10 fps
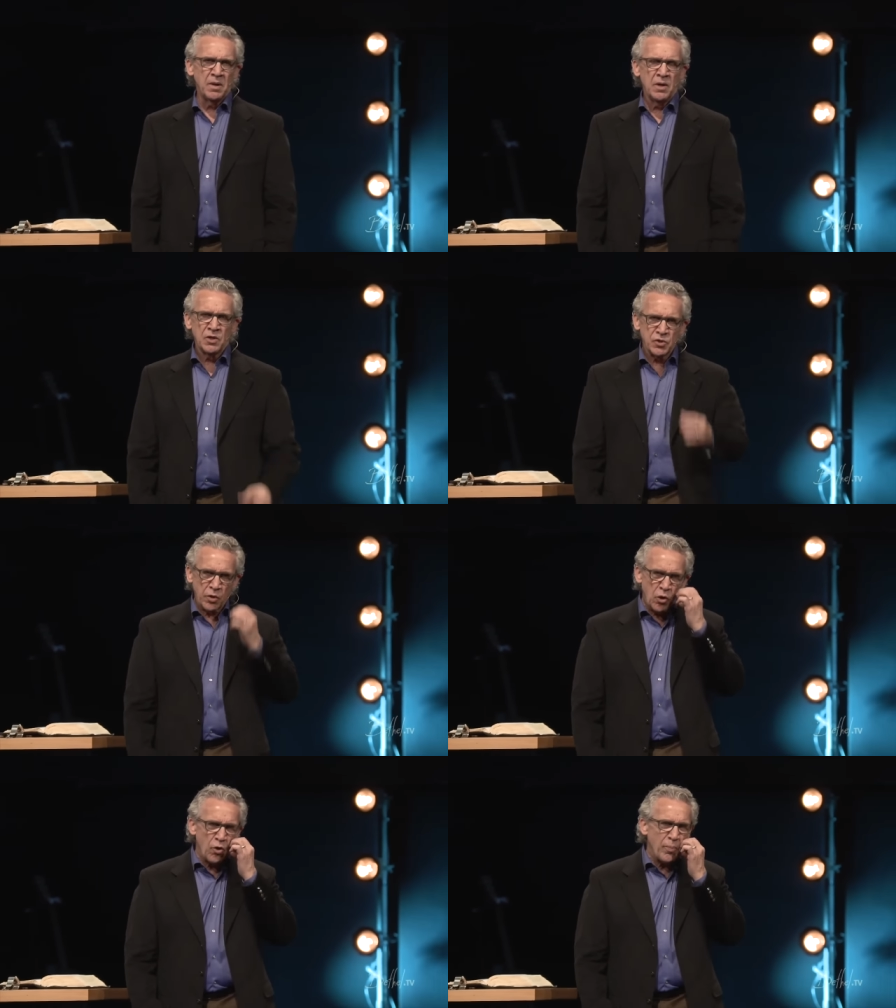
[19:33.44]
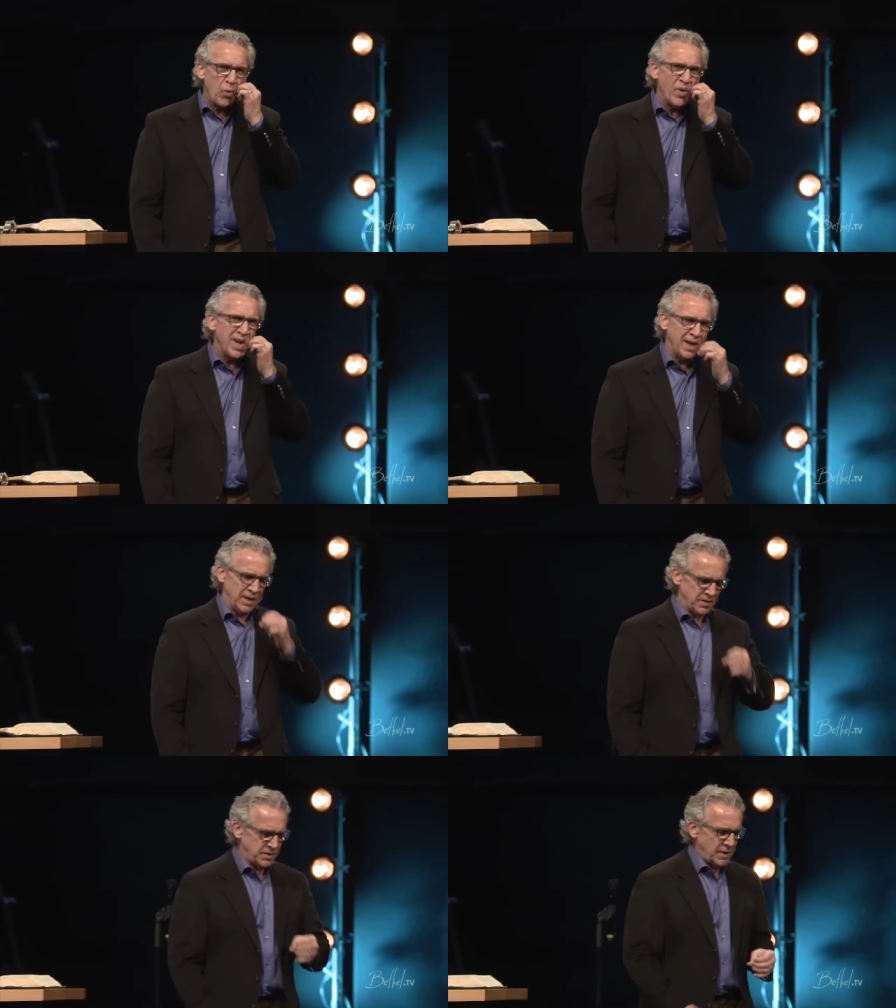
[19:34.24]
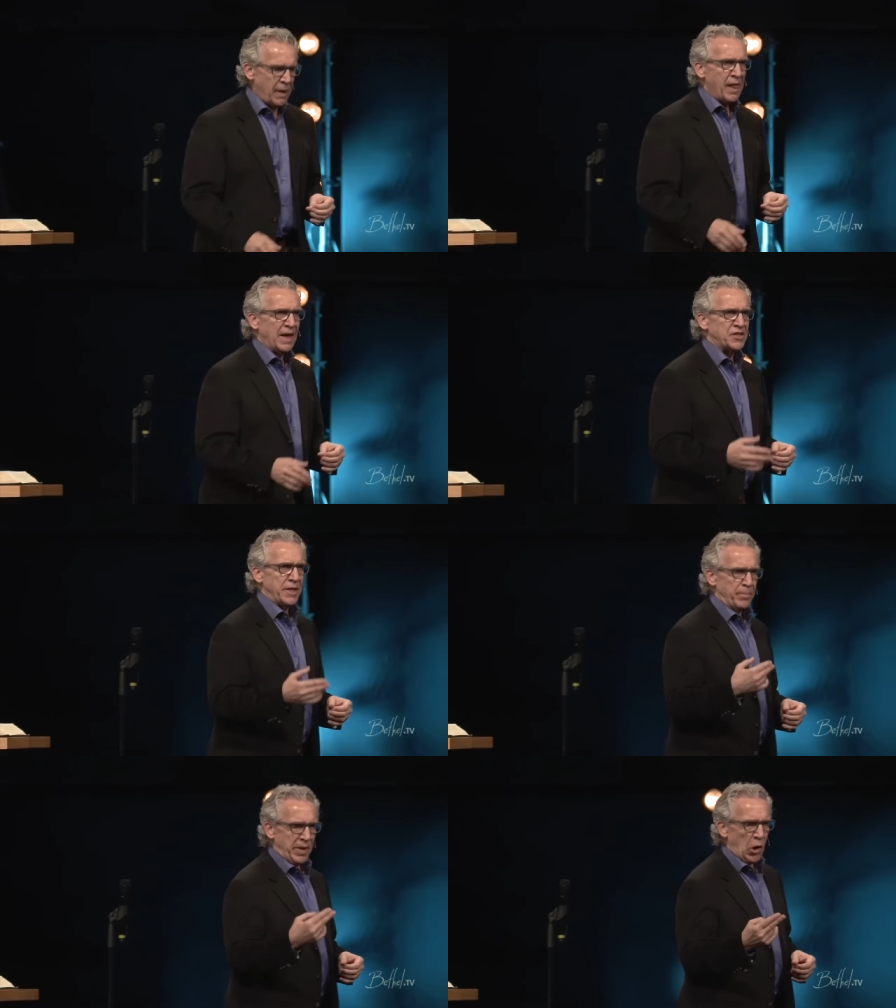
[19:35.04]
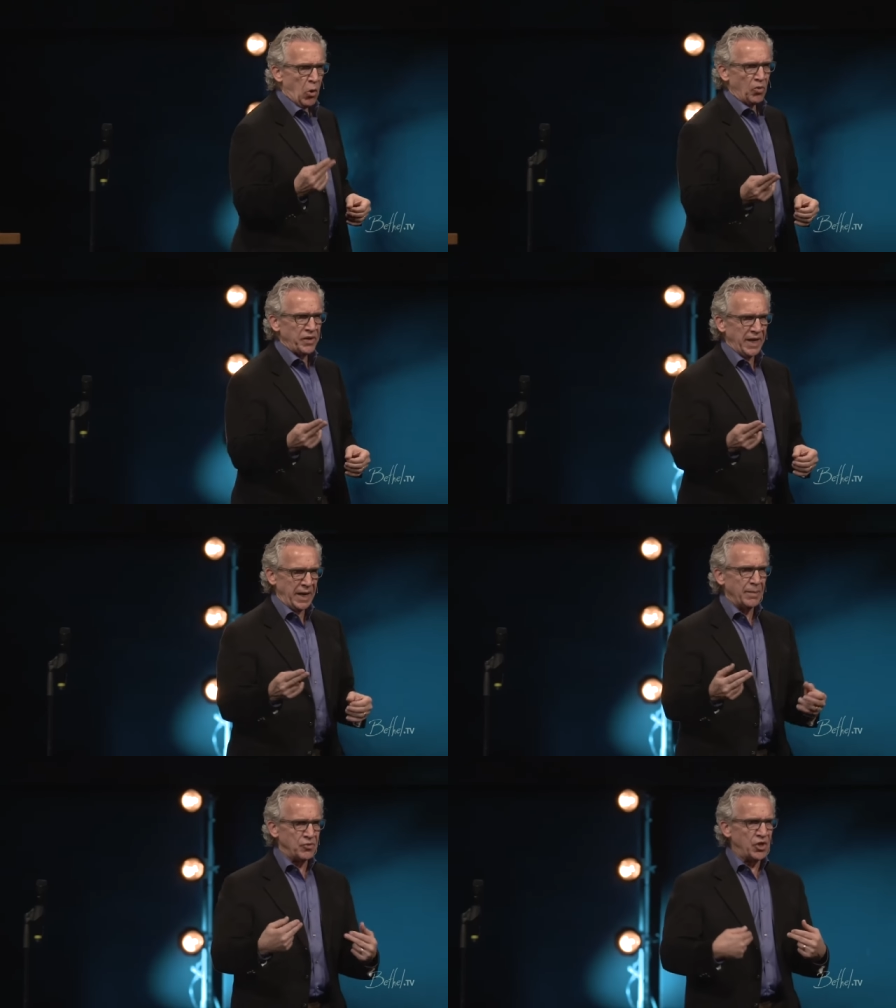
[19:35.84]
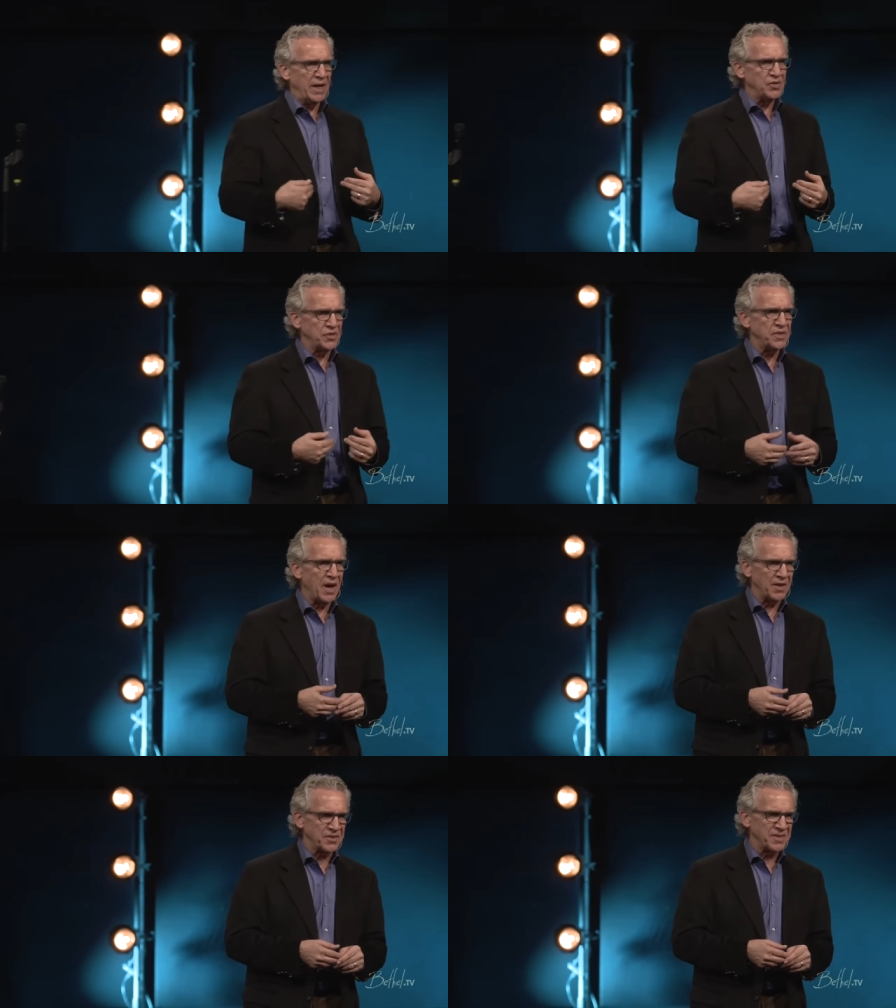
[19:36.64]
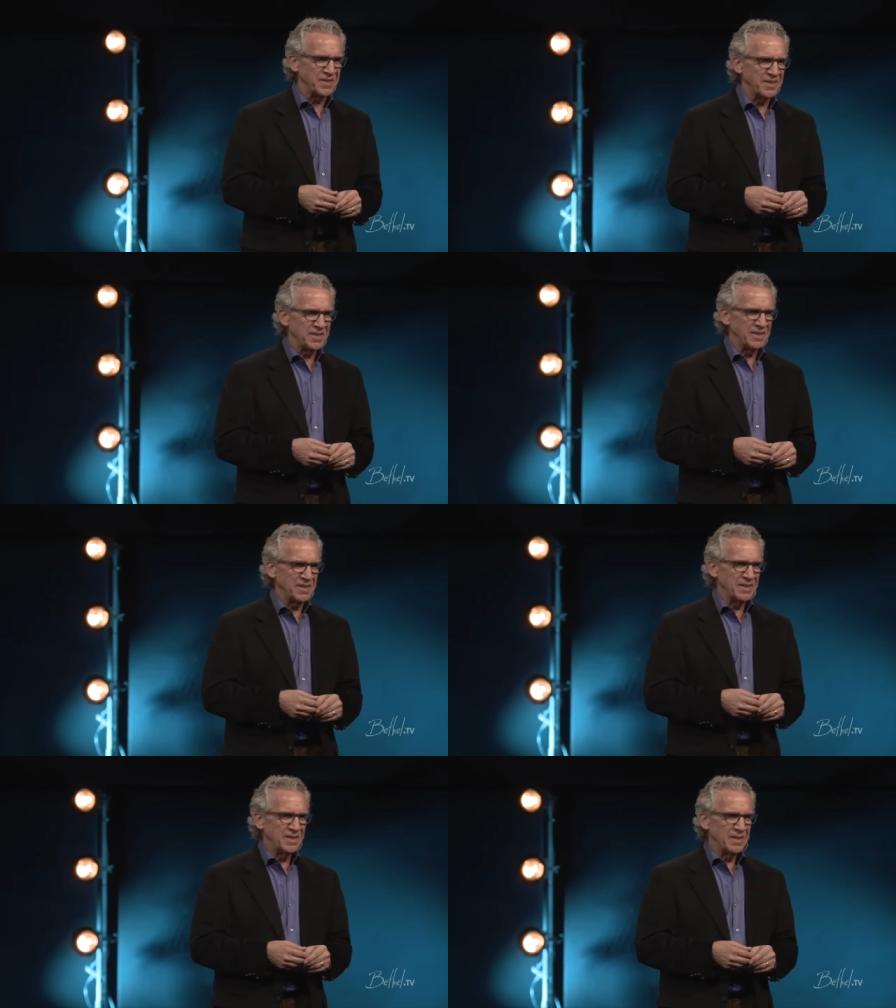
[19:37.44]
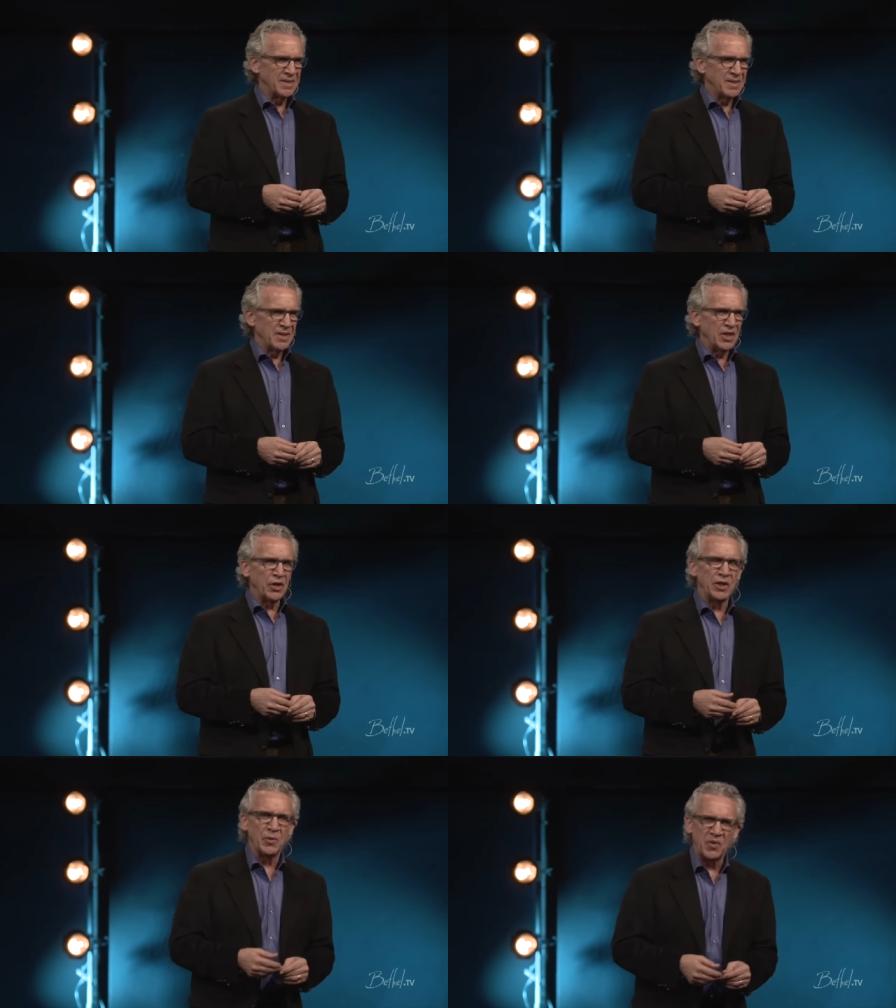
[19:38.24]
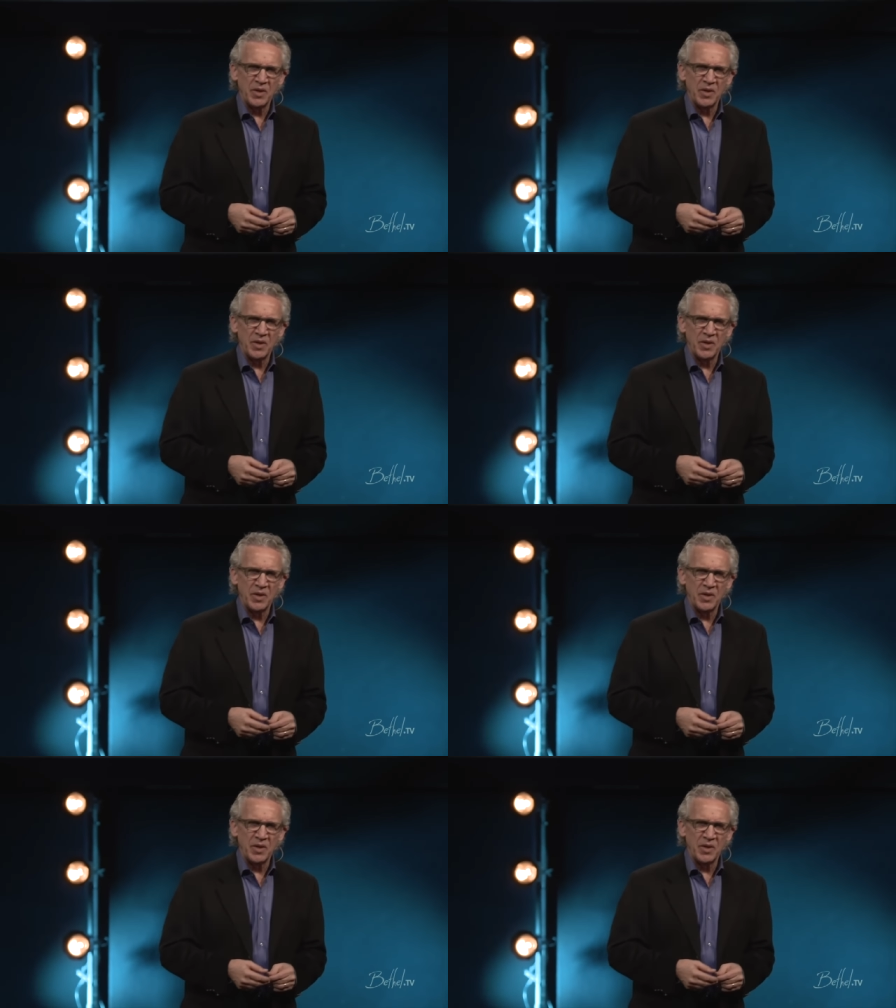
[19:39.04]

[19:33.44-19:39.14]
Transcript: So the whole point is that beholding him changes us. You know,